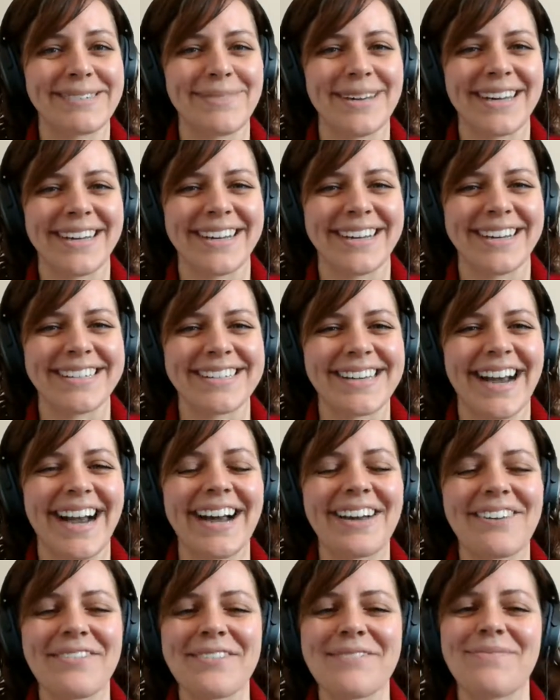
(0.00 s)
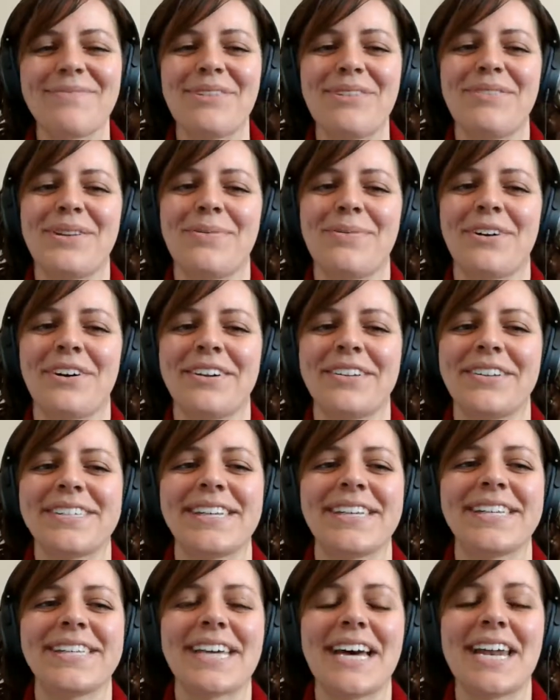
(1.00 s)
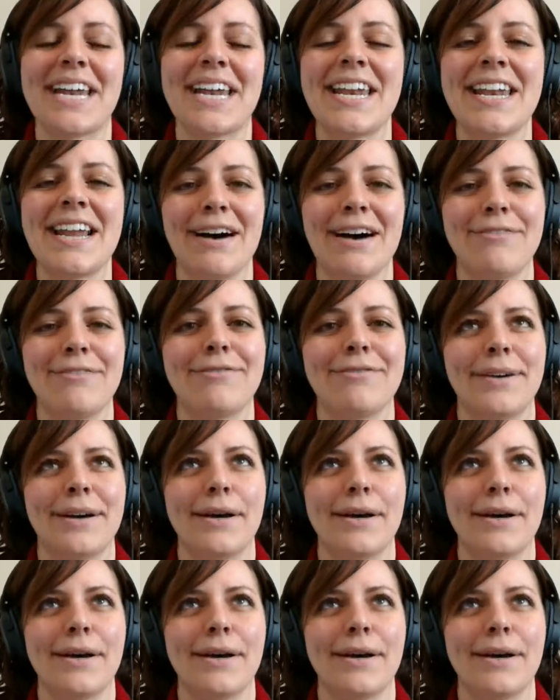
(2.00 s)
because 150 words is enough